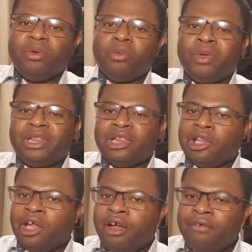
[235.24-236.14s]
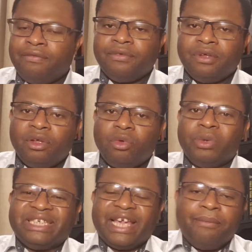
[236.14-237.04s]
with love,
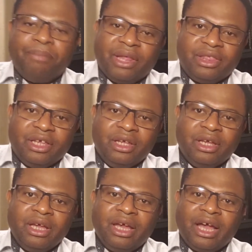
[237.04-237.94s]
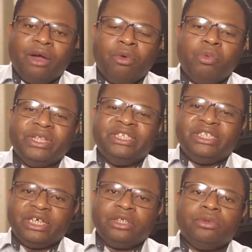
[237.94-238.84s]
with empathy, and with
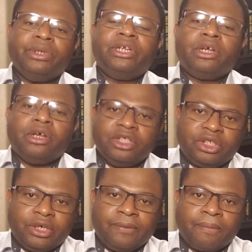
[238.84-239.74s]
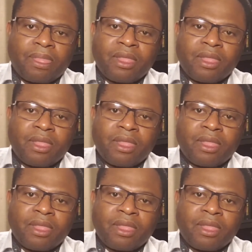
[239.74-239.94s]
genuine concern.